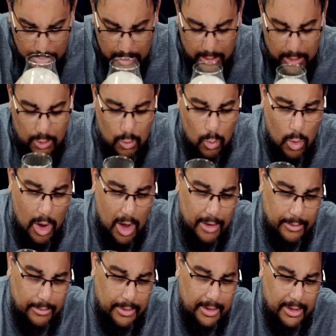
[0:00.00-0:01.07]
little
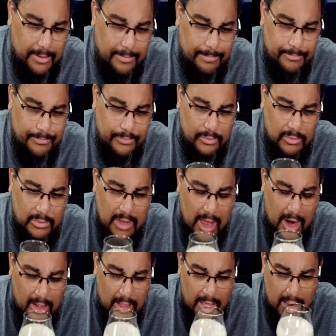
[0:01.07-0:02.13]
watery,
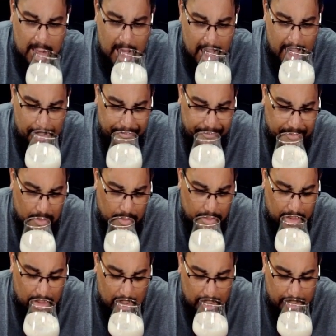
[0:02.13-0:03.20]
not a lot of hops
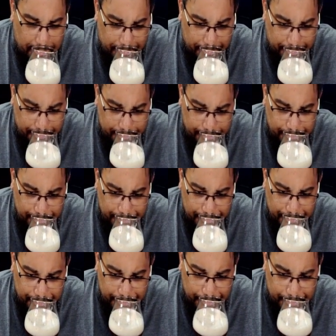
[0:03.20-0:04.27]
going on.
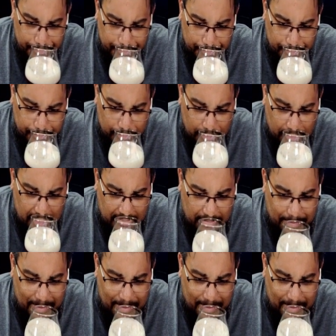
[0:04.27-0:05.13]
That's